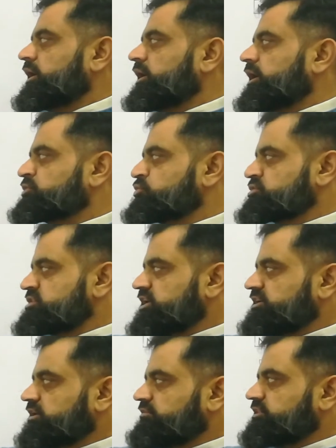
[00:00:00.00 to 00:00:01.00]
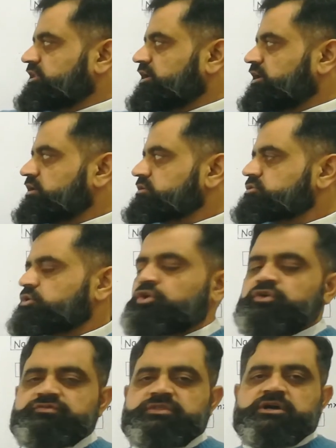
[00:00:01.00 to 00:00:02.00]
Associated with the lungs
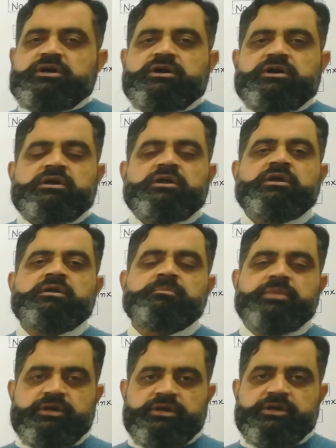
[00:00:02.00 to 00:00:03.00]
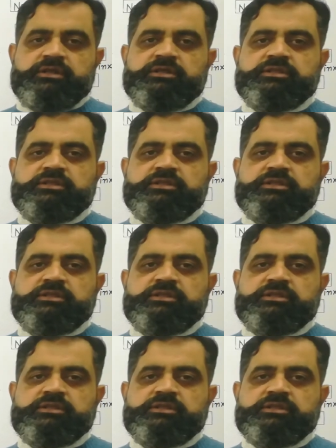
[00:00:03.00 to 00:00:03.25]
of the bird,